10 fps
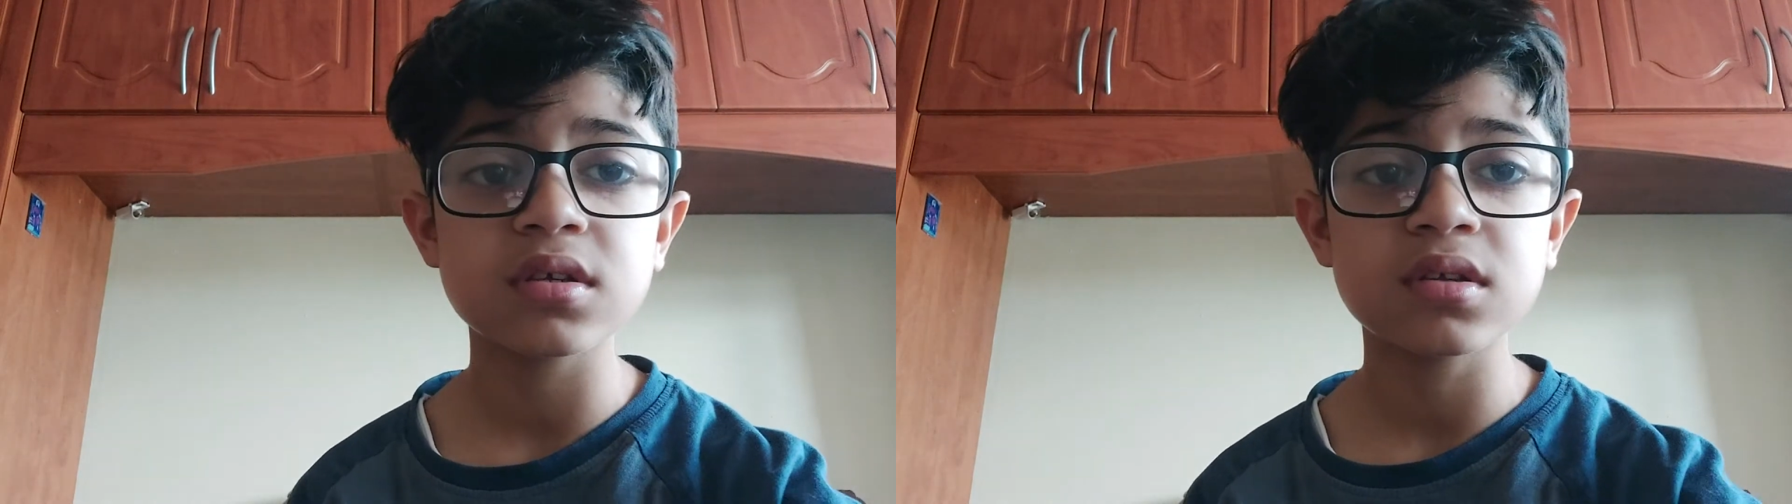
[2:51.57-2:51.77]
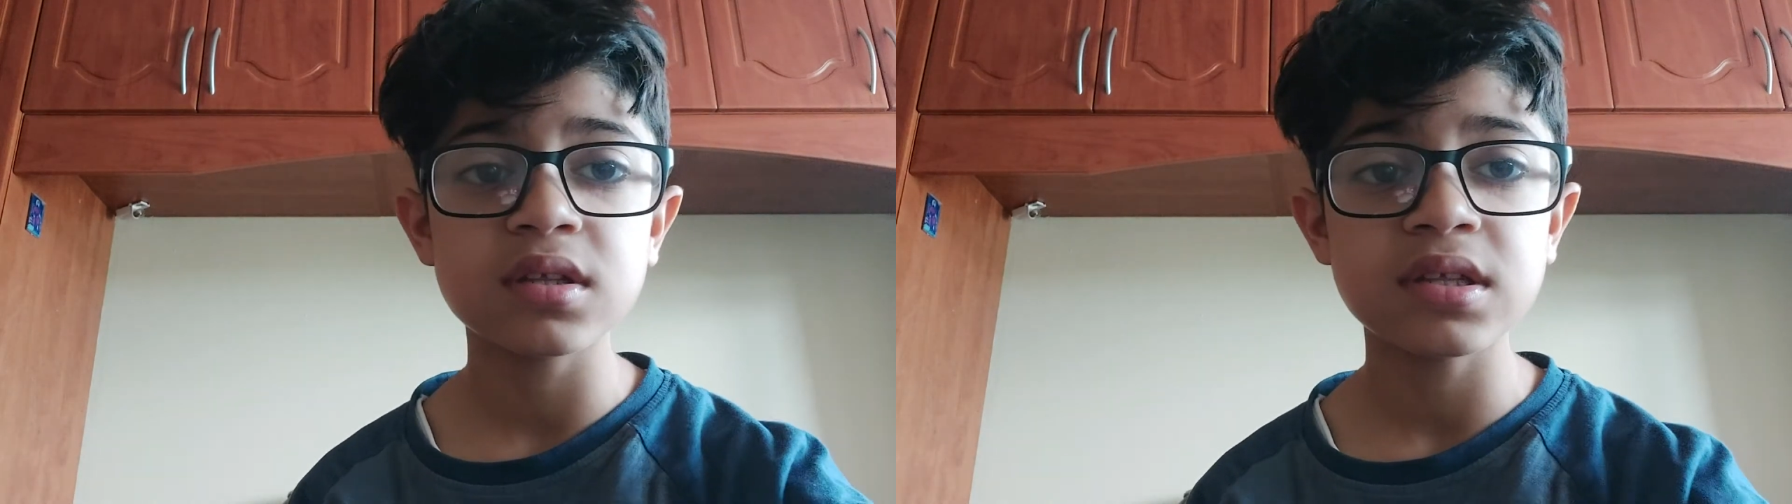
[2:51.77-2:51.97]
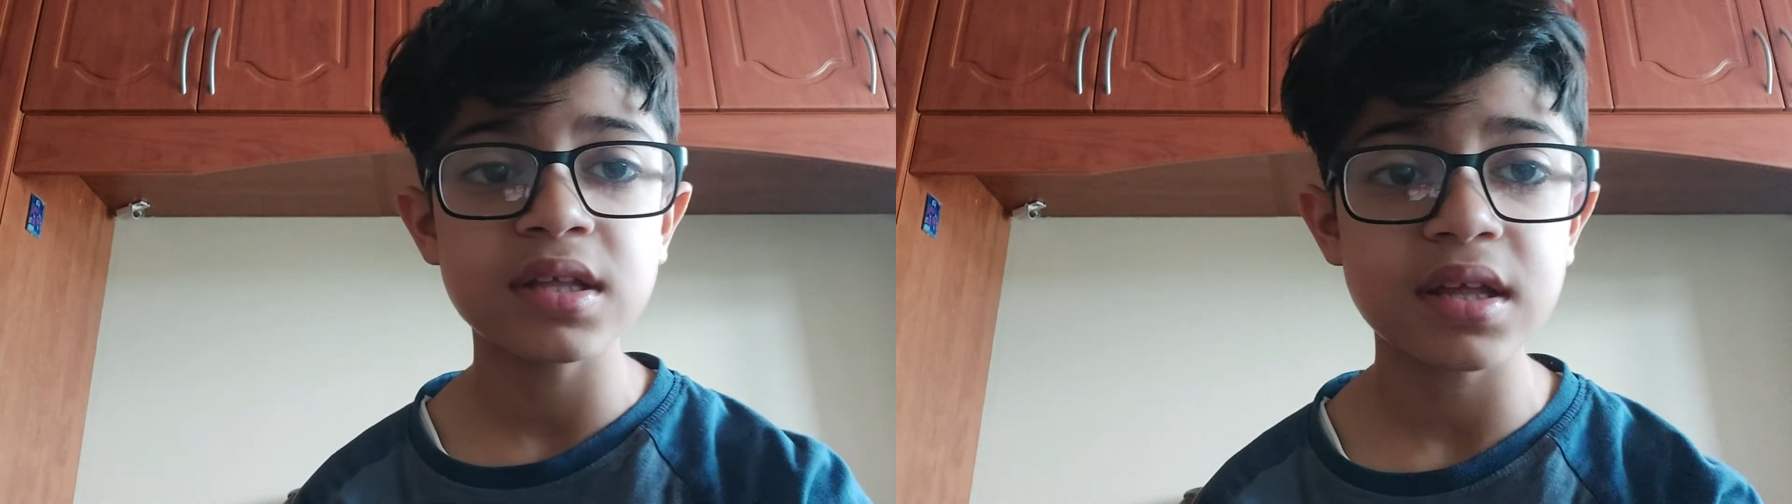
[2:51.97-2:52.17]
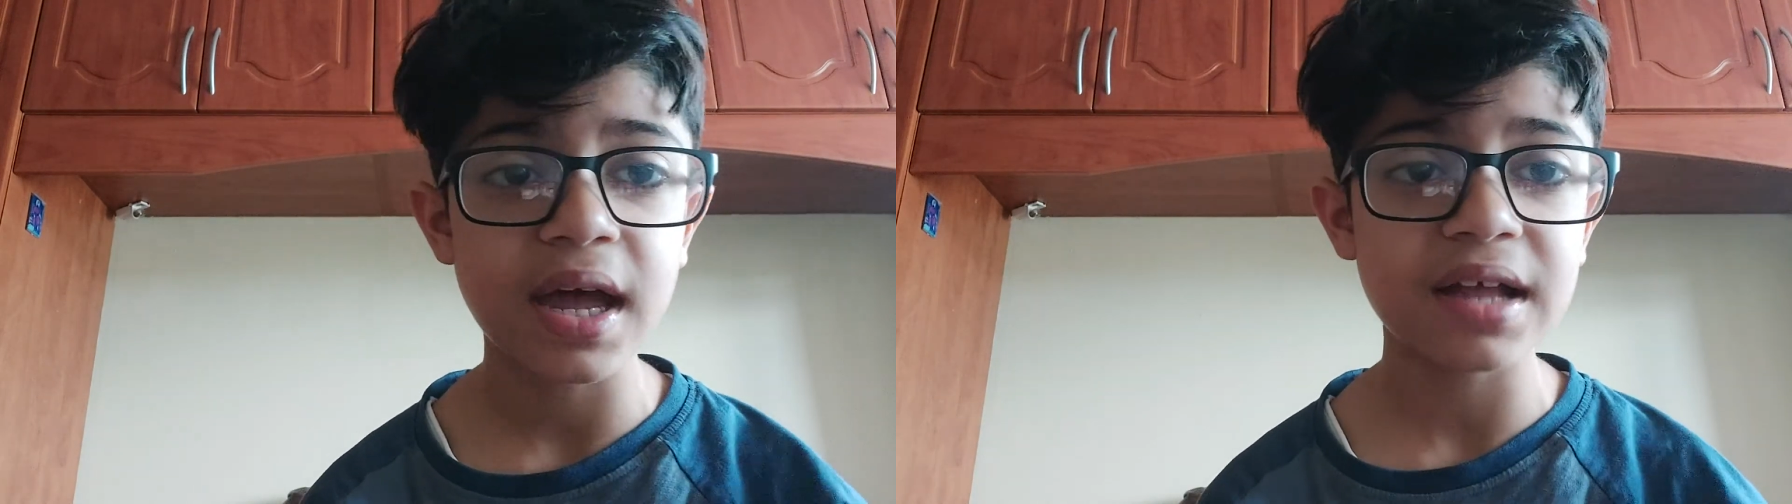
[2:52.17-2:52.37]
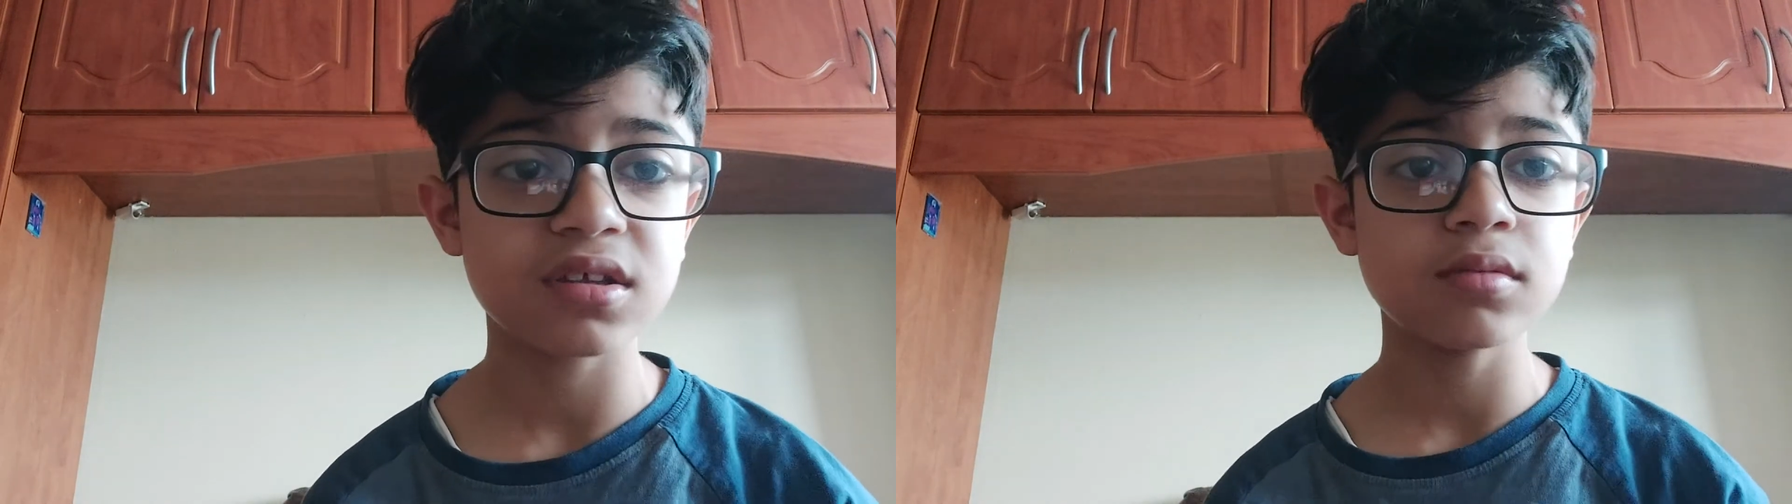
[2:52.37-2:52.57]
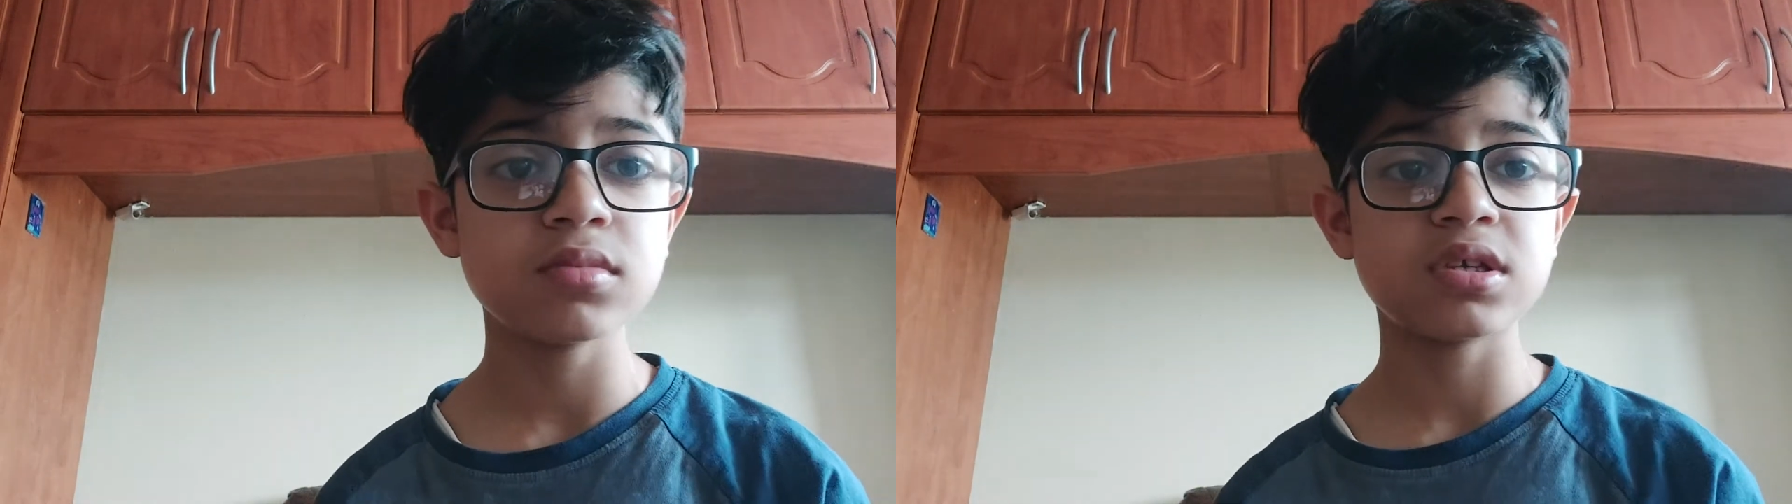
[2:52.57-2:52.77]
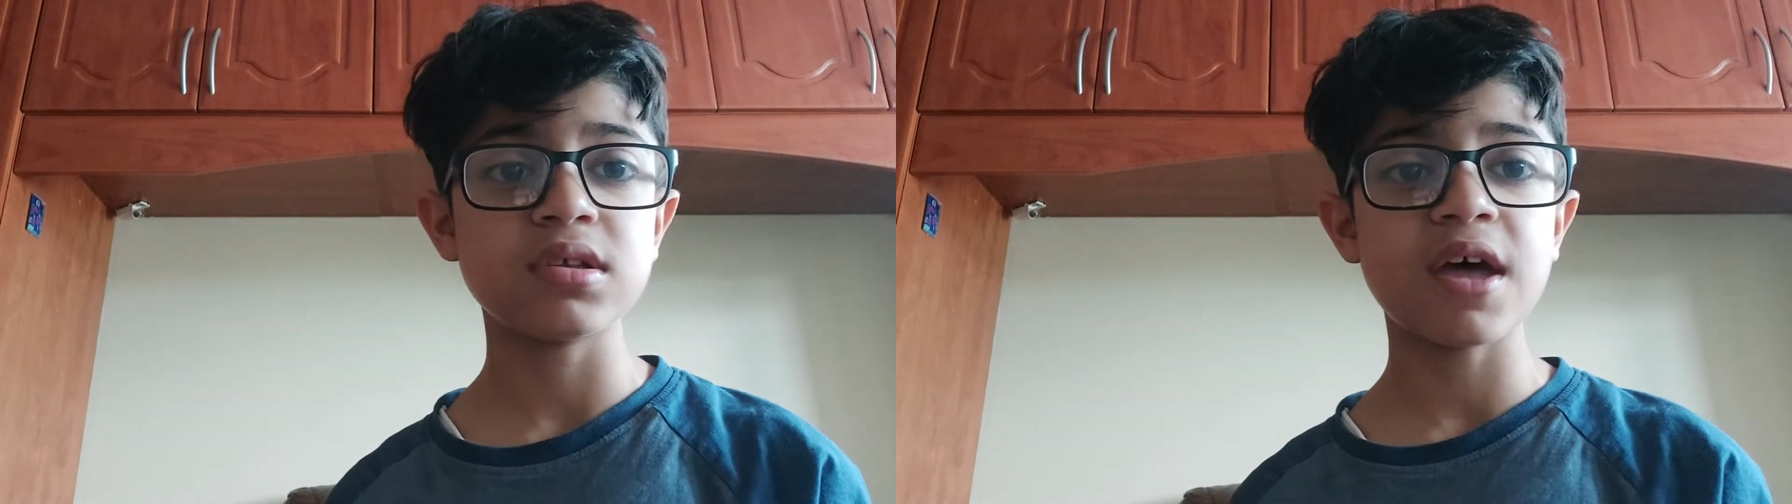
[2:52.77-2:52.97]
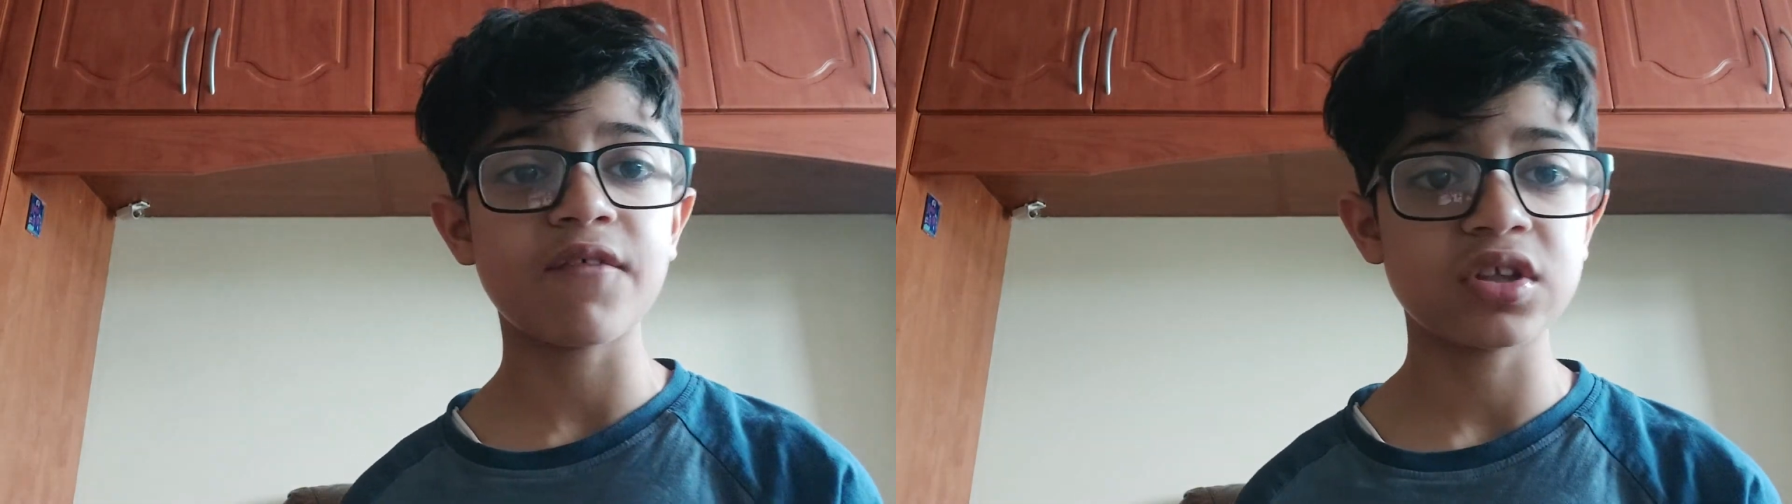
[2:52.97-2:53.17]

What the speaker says: never